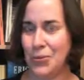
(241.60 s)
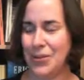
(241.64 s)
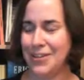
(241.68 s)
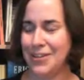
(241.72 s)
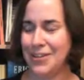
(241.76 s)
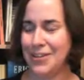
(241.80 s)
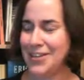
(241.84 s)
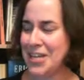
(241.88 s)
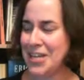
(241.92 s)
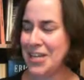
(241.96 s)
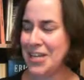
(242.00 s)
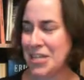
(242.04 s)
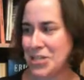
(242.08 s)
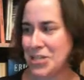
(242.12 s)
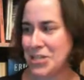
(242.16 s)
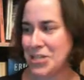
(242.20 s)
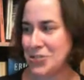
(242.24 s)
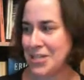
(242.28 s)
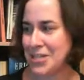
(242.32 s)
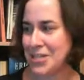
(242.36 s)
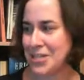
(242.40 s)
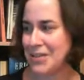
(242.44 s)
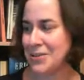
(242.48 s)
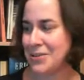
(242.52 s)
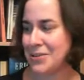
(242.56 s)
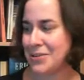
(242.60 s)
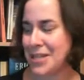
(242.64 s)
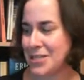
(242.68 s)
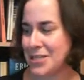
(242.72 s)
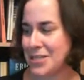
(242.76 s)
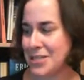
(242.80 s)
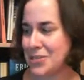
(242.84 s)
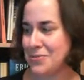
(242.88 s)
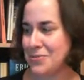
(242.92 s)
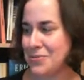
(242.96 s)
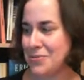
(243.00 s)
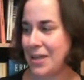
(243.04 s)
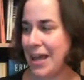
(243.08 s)

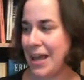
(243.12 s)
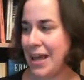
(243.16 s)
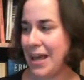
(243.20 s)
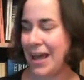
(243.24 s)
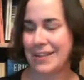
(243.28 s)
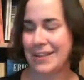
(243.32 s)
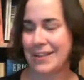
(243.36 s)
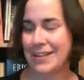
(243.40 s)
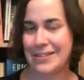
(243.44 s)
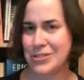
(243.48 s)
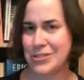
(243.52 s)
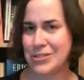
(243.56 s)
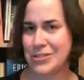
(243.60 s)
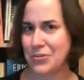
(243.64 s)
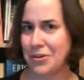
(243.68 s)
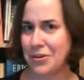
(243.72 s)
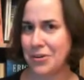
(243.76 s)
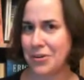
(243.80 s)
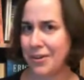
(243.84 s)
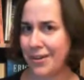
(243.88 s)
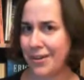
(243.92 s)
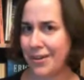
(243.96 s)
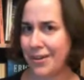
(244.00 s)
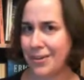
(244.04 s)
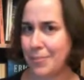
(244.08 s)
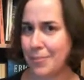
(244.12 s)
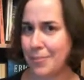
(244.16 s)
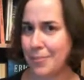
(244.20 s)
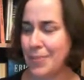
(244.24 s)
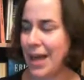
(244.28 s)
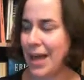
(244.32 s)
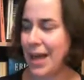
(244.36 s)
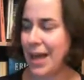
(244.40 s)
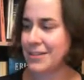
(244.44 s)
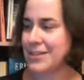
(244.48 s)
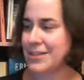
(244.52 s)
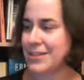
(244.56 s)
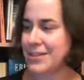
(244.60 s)
history and historical
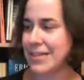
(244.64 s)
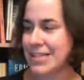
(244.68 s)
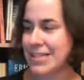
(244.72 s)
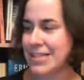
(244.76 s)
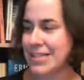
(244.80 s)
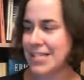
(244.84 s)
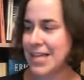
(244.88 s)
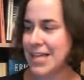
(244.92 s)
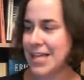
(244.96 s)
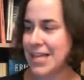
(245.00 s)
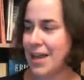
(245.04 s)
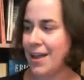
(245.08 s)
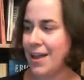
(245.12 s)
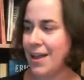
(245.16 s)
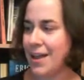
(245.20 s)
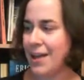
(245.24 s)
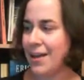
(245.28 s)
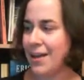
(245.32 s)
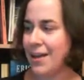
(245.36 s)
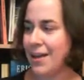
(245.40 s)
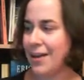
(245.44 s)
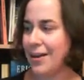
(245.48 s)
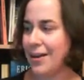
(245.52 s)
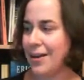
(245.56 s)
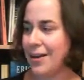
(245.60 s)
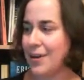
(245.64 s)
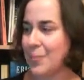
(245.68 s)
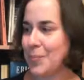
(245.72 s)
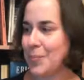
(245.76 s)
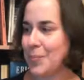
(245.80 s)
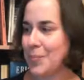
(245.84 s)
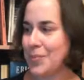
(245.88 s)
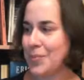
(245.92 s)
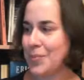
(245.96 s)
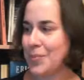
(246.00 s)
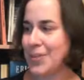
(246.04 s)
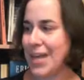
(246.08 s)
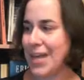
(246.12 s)
patterns.
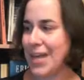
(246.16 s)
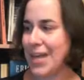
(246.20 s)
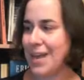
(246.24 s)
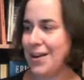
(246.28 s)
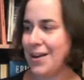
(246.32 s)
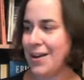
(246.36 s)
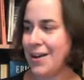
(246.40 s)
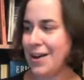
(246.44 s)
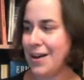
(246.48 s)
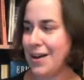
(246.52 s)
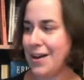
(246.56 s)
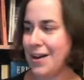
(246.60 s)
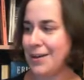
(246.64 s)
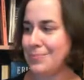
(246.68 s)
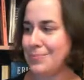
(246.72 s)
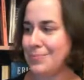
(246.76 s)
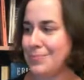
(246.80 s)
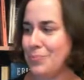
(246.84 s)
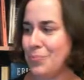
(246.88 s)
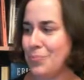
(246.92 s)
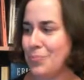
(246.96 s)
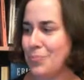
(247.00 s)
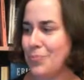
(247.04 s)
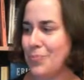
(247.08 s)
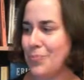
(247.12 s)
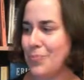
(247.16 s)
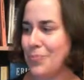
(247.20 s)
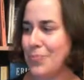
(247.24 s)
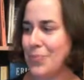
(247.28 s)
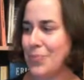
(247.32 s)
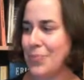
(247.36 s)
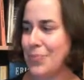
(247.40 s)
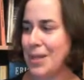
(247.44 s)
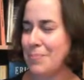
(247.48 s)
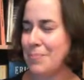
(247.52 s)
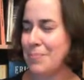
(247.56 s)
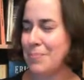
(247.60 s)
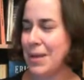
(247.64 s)
They are
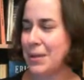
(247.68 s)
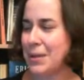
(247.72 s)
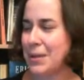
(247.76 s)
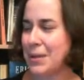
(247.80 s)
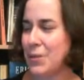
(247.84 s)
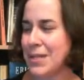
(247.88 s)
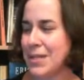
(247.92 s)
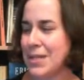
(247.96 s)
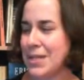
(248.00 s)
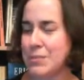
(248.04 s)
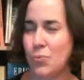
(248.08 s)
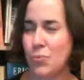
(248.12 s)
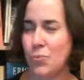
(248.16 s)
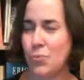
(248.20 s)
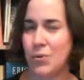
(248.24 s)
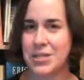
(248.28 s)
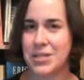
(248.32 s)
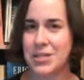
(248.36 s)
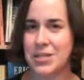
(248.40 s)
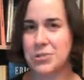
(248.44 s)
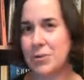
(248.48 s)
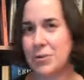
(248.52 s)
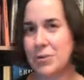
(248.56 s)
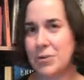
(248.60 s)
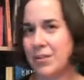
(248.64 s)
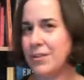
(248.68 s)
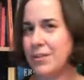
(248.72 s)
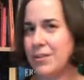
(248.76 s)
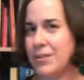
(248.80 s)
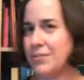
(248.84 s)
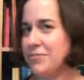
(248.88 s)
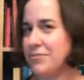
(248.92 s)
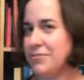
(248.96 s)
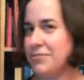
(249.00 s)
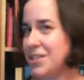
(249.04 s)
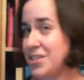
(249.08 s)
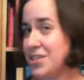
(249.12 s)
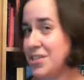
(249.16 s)
in many ways more historical
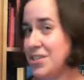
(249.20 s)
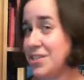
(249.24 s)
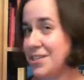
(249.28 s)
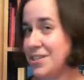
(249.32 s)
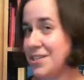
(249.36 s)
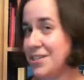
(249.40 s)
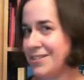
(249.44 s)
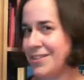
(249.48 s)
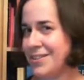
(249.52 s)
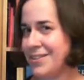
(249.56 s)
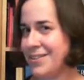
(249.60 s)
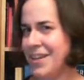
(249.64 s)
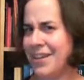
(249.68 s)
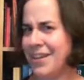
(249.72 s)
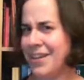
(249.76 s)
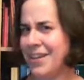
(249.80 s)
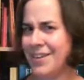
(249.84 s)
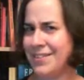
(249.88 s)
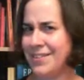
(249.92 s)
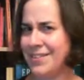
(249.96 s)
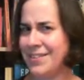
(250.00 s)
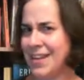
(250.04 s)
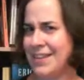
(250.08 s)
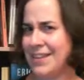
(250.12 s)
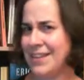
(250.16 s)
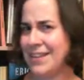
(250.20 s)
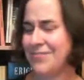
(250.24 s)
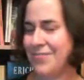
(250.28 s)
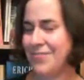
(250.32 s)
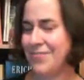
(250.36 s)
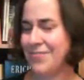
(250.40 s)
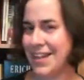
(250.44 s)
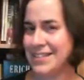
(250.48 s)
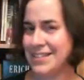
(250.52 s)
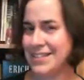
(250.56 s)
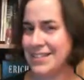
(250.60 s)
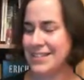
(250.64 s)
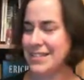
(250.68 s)
fiction than
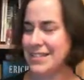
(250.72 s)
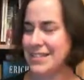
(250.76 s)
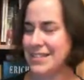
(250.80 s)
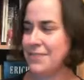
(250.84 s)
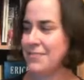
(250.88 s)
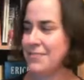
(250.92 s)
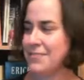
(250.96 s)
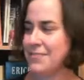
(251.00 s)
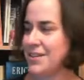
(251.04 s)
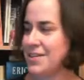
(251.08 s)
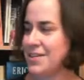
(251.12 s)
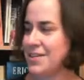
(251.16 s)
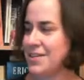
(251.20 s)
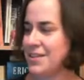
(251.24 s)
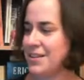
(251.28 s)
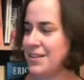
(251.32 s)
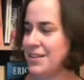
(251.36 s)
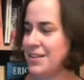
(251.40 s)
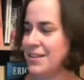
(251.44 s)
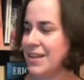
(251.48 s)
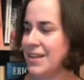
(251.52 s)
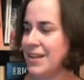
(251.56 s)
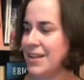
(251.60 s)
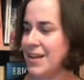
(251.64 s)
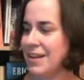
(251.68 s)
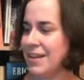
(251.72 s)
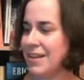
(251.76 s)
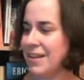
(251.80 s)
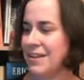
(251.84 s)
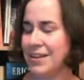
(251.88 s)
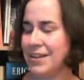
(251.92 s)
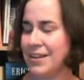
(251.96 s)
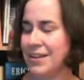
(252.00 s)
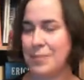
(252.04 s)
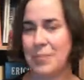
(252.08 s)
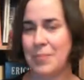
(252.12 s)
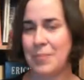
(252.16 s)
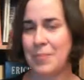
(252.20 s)
fantasy fiction.
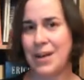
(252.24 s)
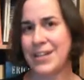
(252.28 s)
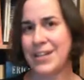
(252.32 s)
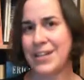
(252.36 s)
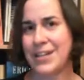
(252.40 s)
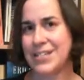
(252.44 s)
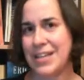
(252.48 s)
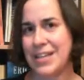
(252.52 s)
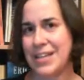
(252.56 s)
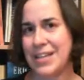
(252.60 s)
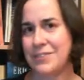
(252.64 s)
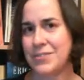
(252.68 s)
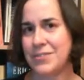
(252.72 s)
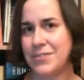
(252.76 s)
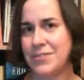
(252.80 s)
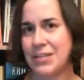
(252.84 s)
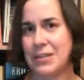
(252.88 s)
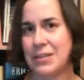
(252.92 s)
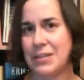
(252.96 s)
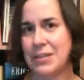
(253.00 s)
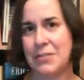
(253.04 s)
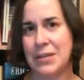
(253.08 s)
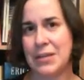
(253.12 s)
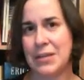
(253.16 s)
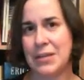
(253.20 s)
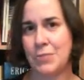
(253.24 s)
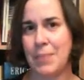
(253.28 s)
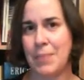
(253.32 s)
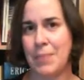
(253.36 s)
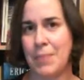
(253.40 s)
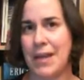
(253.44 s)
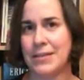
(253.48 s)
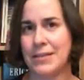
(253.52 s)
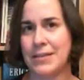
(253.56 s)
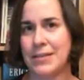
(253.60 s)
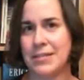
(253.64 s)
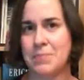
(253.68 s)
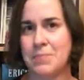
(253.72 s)
I definitely
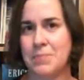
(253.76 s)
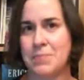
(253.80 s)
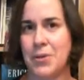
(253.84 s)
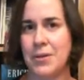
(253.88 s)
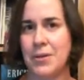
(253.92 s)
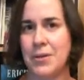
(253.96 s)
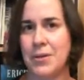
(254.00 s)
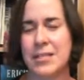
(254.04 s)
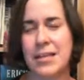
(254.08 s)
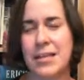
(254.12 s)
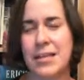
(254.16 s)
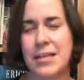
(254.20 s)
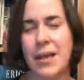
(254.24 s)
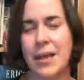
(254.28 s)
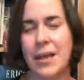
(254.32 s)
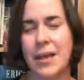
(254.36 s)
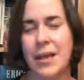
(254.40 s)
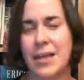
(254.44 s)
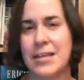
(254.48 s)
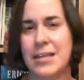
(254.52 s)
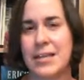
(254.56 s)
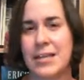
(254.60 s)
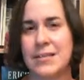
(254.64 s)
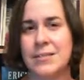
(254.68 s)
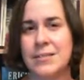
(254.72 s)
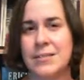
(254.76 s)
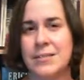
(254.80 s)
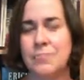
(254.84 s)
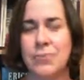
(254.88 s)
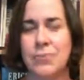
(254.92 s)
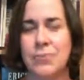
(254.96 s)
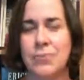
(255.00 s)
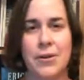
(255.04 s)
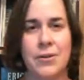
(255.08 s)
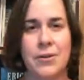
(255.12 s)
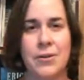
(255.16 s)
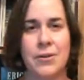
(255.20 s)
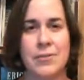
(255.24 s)
recommend his books. His
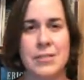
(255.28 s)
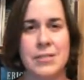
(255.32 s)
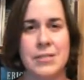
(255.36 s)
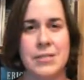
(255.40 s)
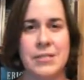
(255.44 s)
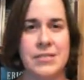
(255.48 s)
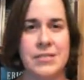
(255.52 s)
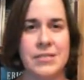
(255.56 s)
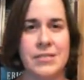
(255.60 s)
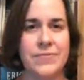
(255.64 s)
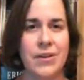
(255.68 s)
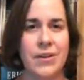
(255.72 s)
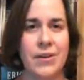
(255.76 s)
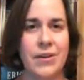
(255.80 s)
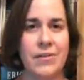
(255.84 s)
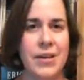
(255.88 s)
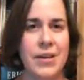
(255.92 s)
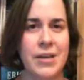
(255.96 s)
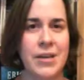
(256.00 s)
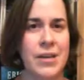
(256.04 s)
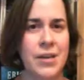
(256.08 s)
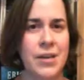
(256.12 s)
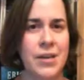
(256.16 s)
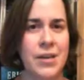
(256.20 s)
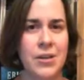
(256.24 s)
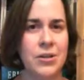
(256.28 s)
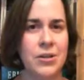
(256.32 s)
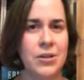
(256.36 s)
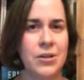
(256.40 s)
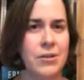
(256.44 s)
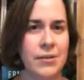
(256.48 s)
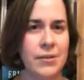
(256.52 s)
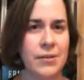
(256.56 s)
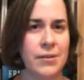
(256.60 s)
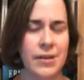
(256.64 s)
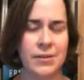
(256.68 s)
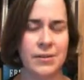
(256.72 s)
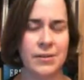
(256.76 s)
prose is very
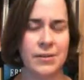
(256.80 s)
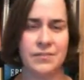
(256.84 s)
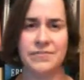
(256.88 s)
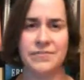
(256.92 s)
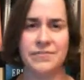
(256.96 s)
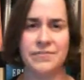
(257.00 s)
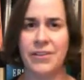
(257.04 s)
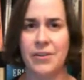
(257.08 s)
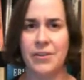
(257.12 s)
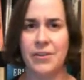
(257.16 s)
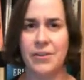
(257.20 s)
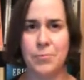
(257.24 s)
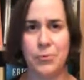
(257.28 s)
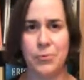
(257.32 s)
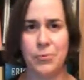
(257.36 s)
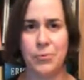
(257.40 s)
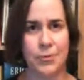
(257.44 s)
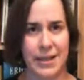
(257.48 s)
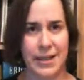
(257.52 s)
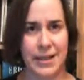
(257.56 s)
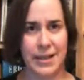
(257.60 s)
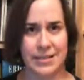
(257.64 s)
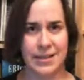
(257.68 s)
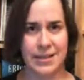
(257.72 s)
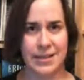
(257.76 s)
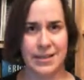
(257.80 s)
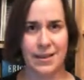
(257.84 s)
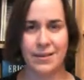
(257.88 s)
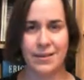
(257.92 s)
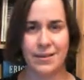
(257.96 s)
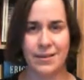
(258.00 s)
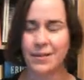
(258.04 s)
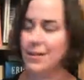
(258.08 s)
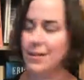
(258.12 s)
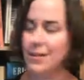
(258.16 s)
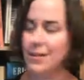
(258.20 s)
lyrical and very poetic.